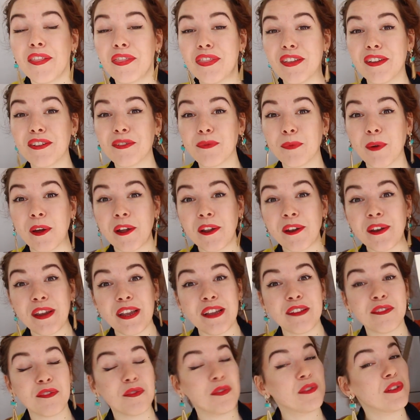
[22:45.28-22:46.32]
This one
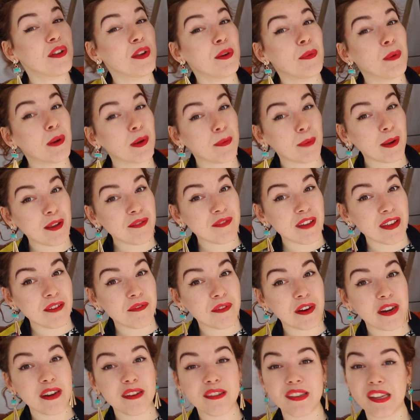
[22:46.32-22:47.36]
is also one of my
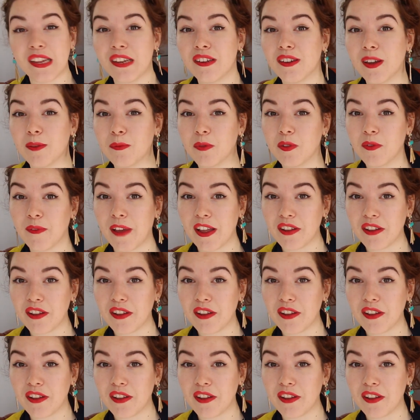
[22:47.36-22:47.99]
favourites in terms of